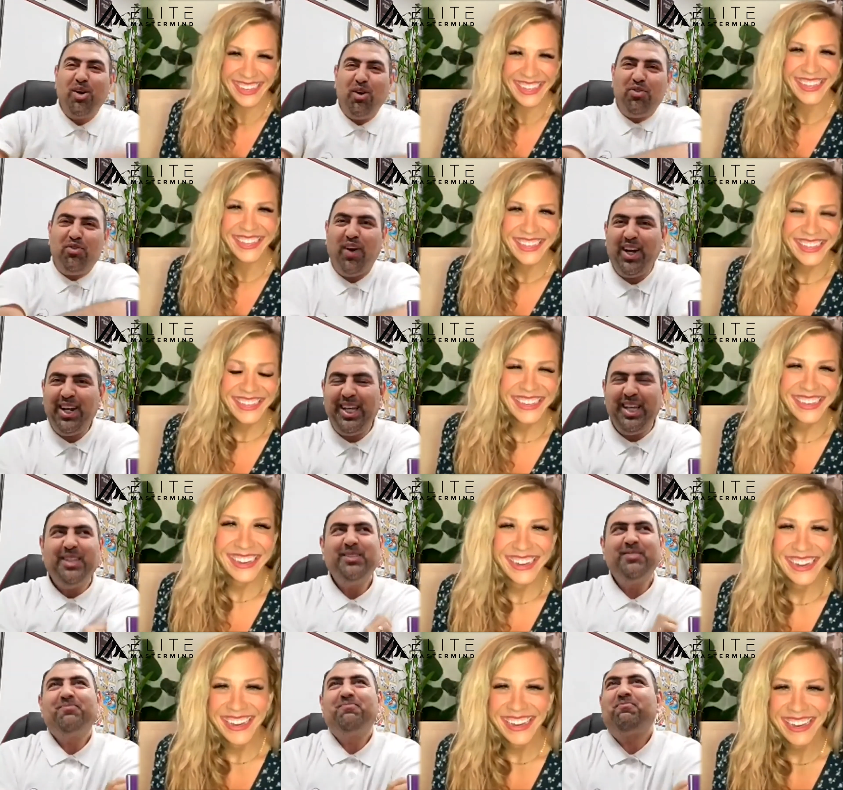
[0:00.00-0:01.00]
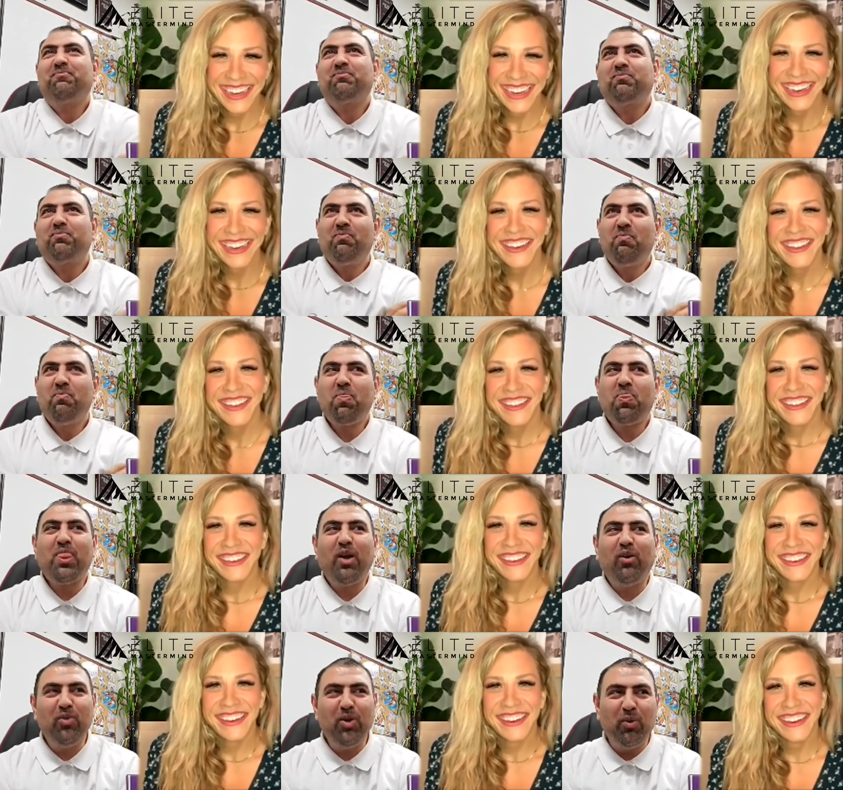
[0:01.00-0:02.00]
Speaker 1: funny.
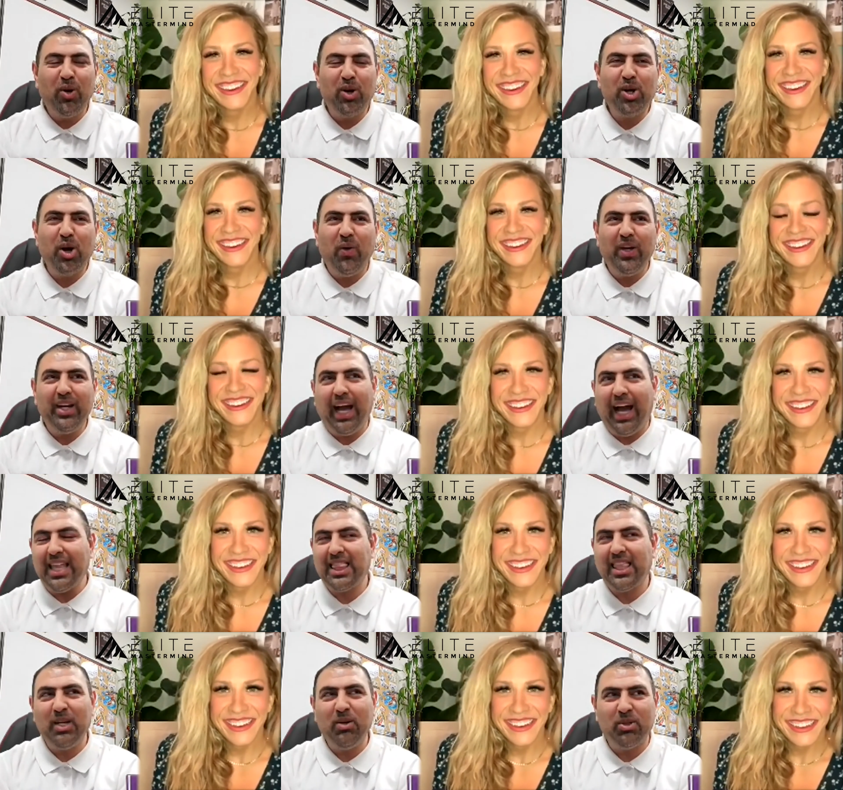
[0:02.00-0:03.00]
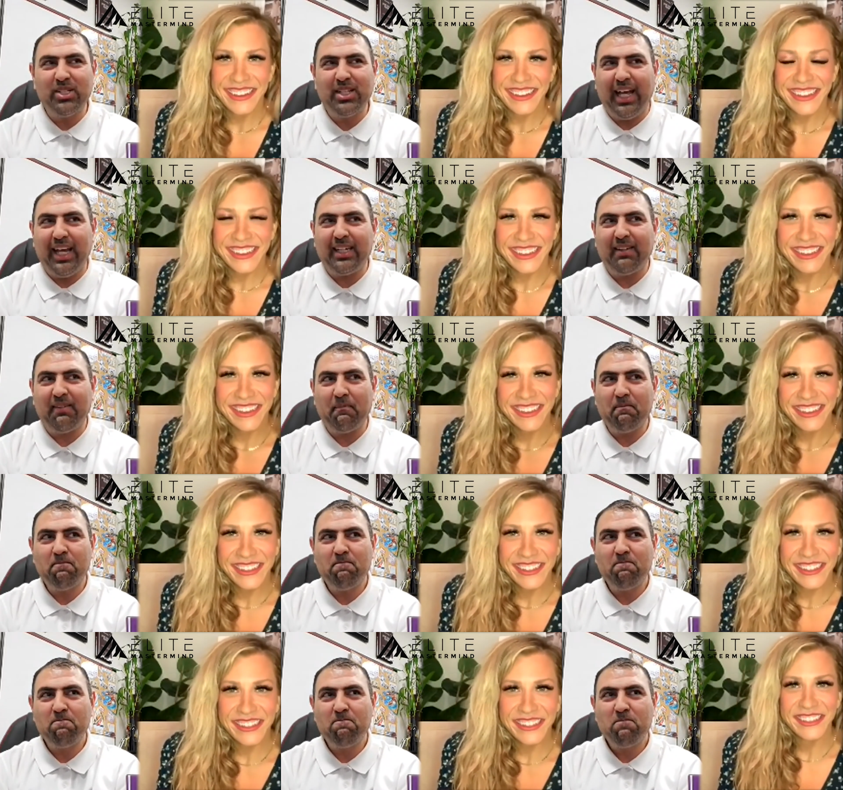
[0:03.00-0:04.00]
We were going, I think it was like
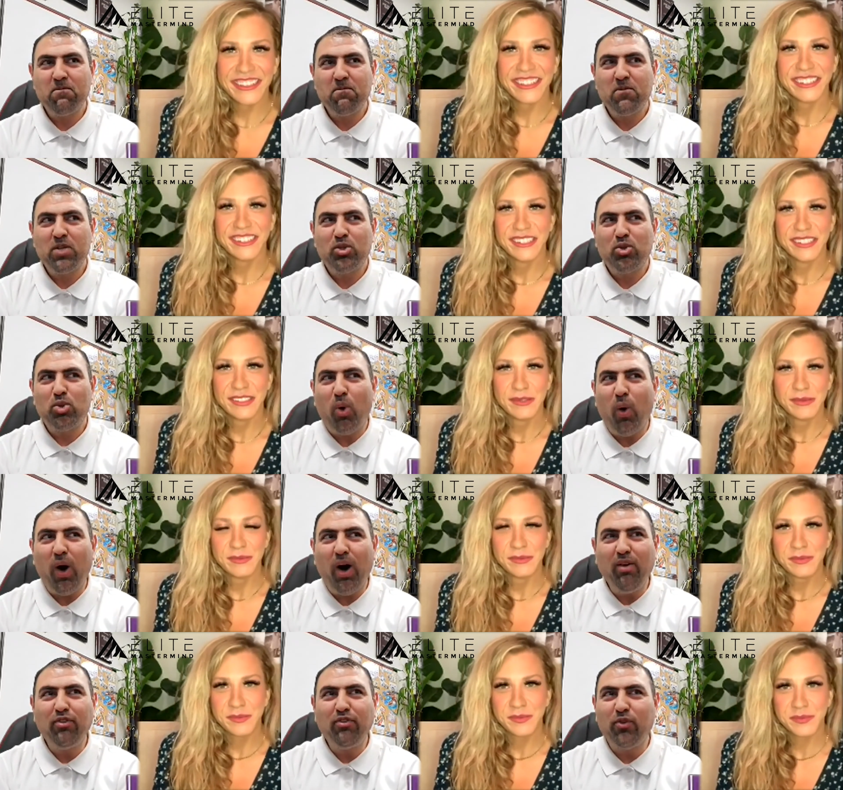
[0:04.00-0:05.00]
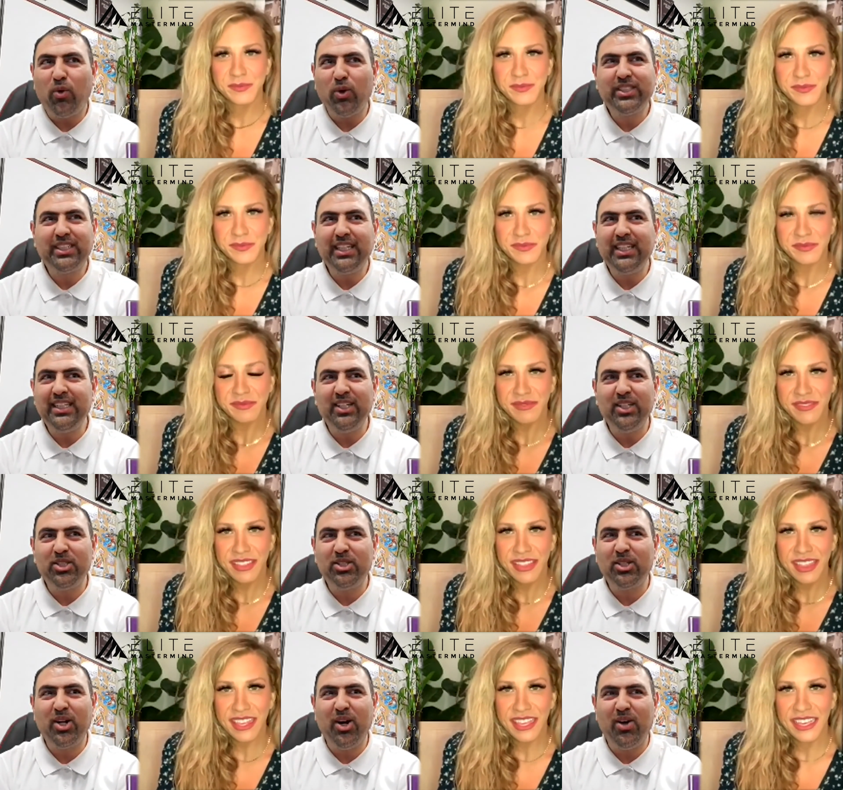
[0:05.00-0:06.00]
twelve, fourteen years
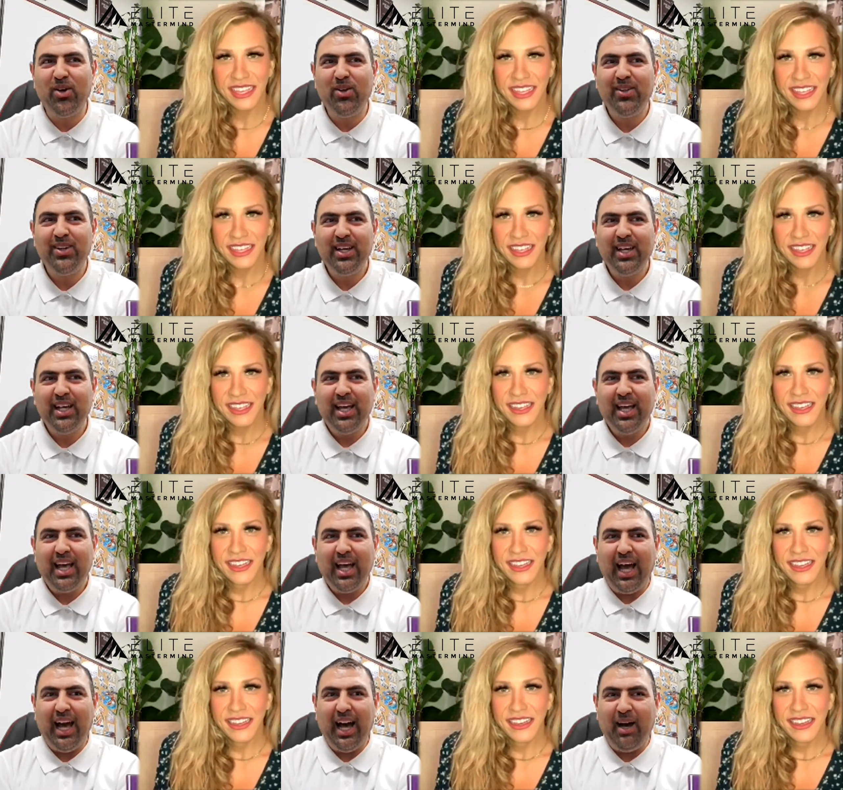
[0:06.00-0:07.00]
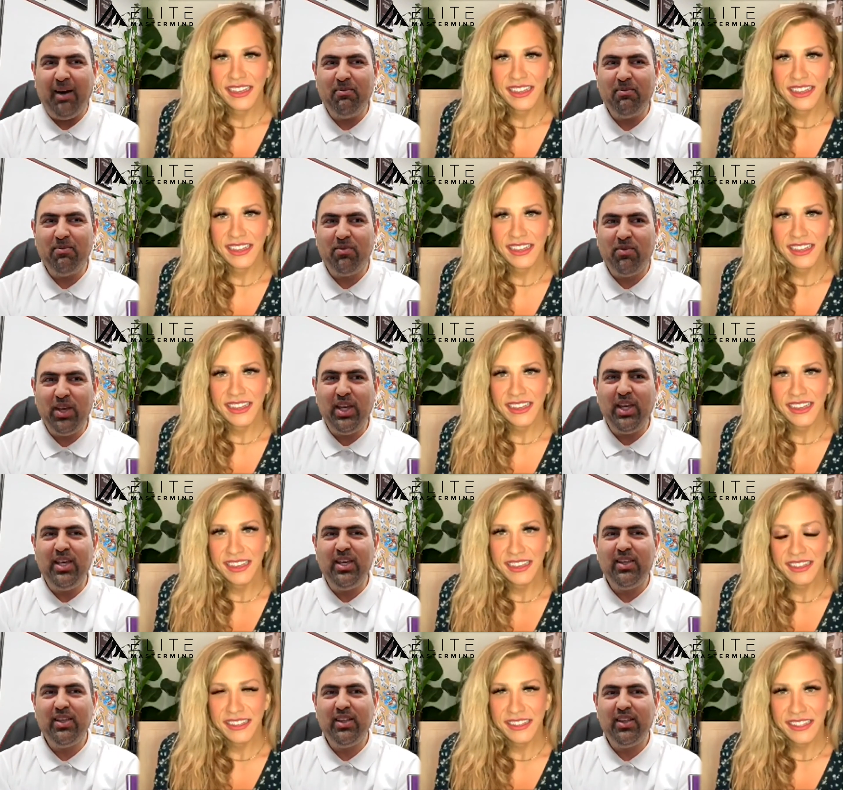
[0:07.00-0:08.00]
ago. Um, we,
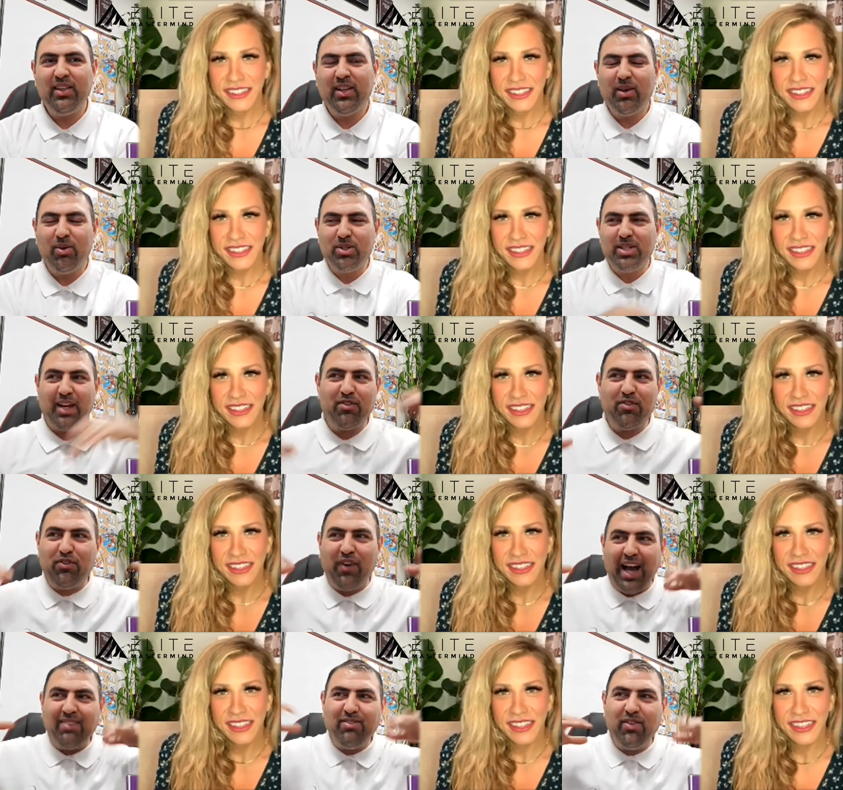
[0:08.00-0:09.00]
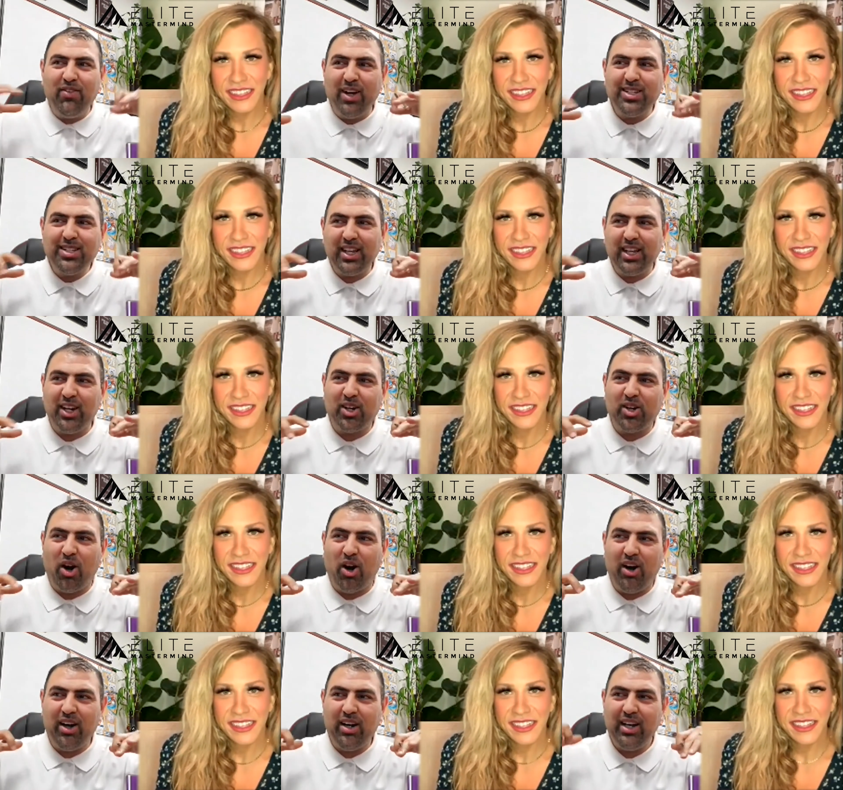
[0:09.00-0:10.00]
it was like five of us in a car,
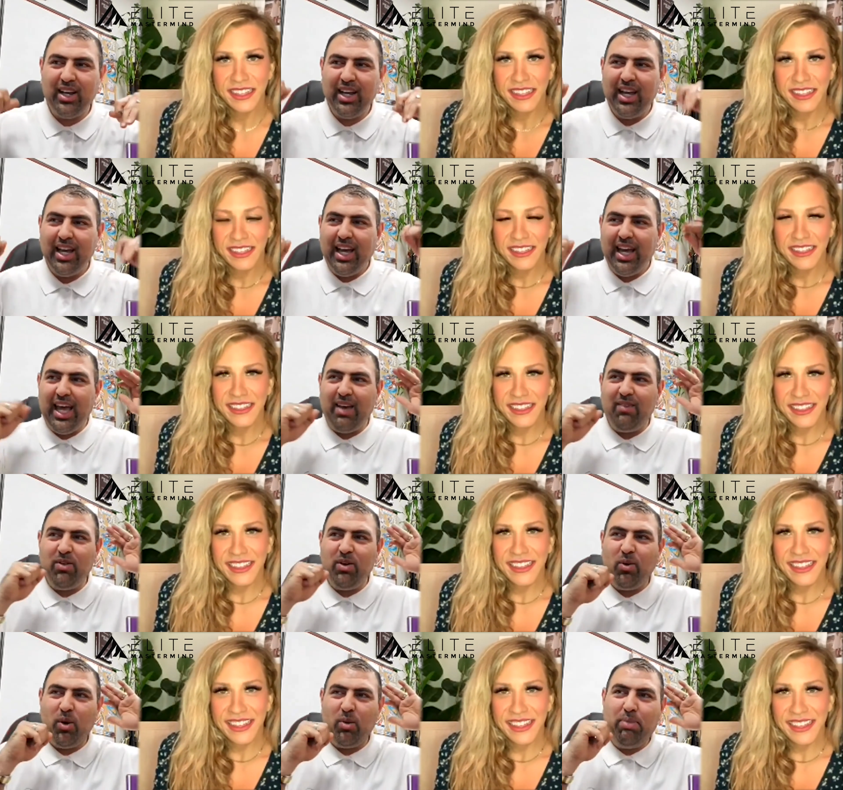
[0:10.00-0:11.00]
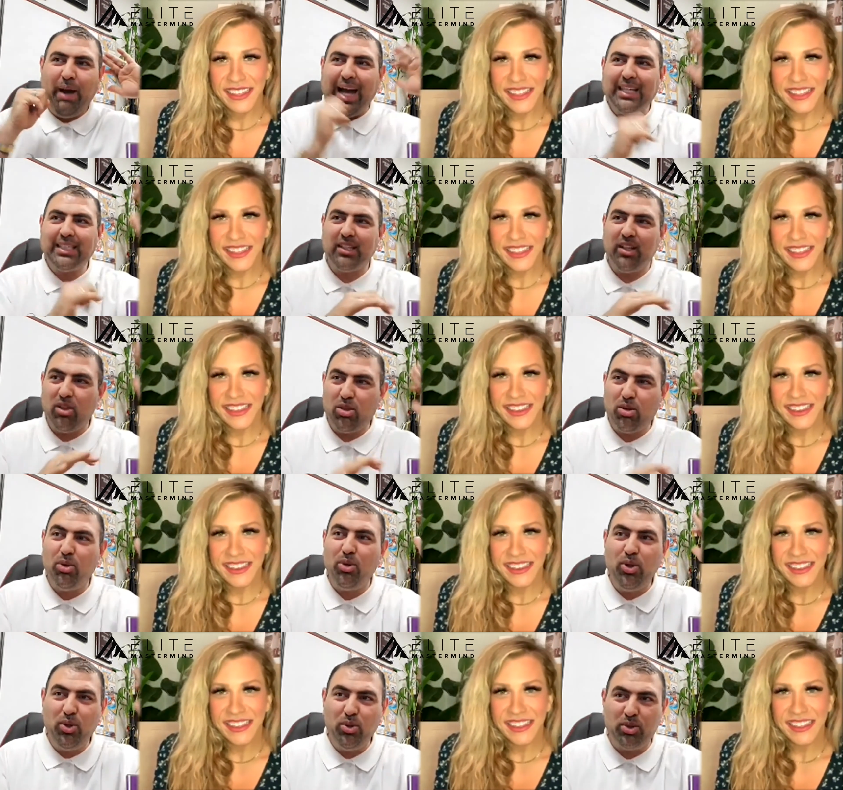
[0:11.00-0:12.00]
and we were passing through
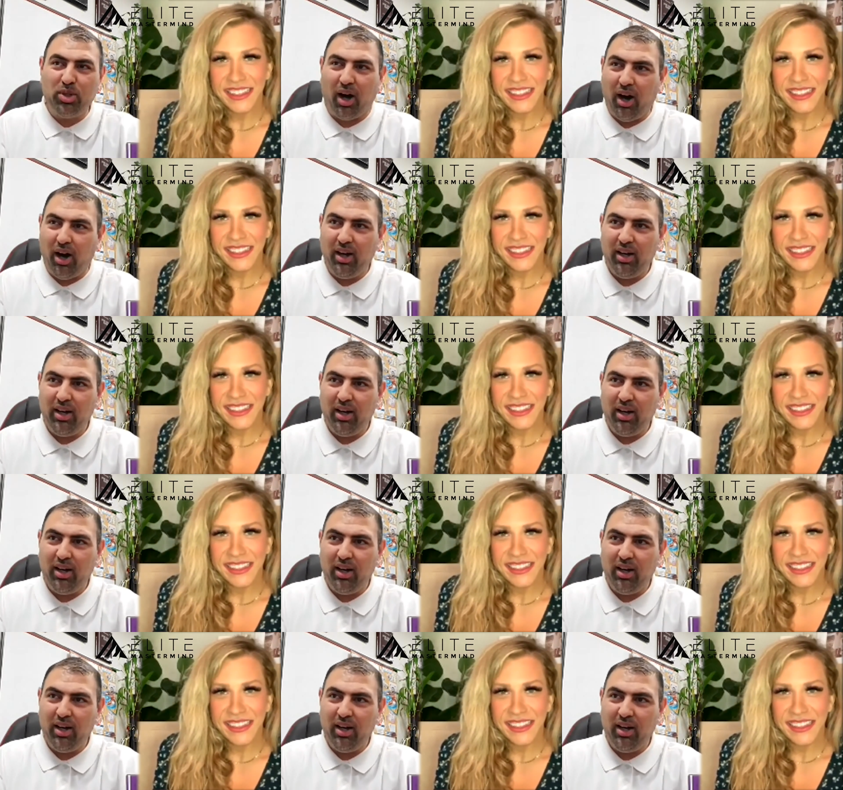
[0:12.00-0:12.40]
Utah